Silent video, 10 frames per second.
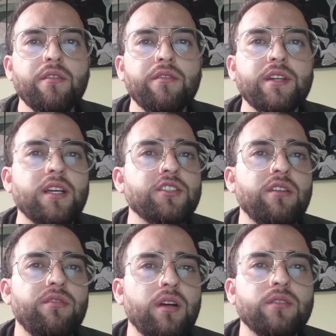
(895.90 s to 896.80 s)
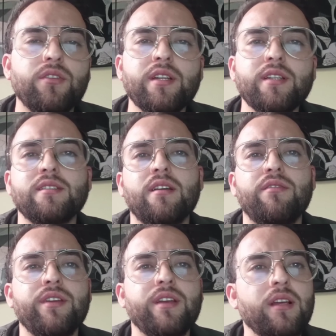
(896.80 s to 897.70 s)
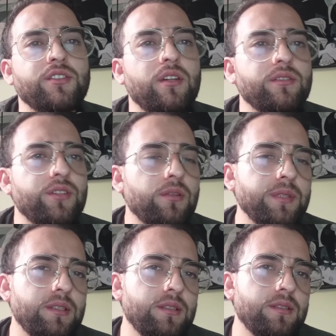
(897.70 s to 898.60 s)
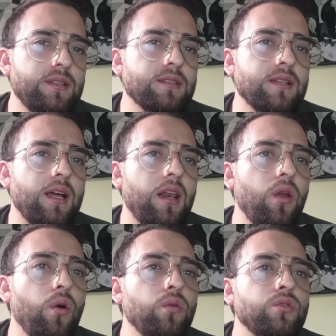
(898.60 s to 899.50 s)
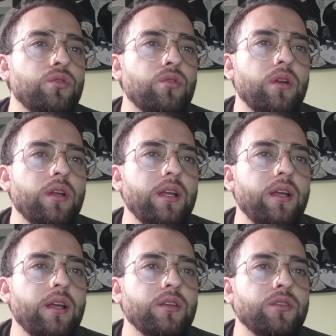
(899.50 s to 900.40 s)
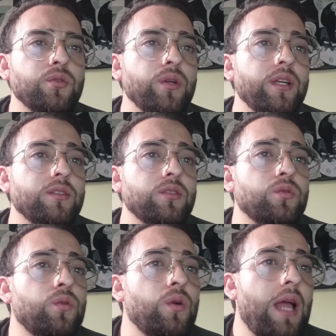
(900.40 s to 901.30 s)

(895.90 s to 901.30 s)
Financial factoring is a financial services that allow you into